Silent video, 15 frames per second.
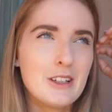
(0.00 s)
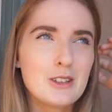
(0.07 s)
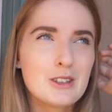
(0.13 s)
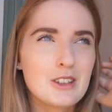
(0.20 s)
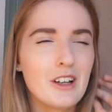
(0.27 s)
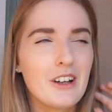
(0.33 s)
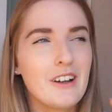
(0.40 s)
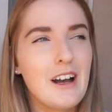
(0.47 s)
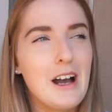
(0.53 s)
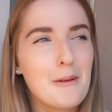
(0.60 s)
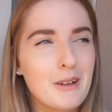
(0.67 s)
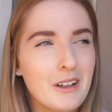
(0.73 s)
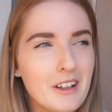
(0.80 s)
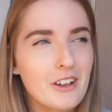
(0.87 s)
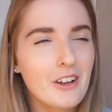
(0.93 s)
So I'm
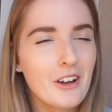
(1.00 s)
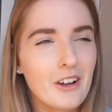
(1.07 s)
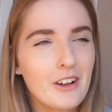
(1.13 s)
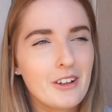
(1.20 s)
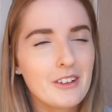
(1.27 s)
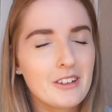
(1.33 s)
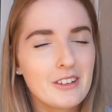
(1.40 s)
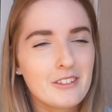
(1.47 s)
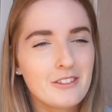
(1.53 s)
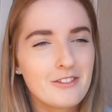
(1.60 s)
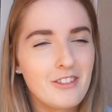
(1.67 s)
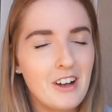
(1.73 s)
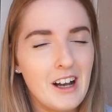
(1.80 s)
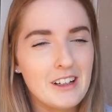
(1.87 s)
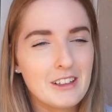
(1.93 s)
gonna go
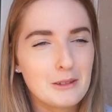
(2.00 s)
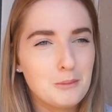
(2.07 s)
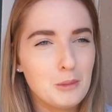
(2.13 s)
find a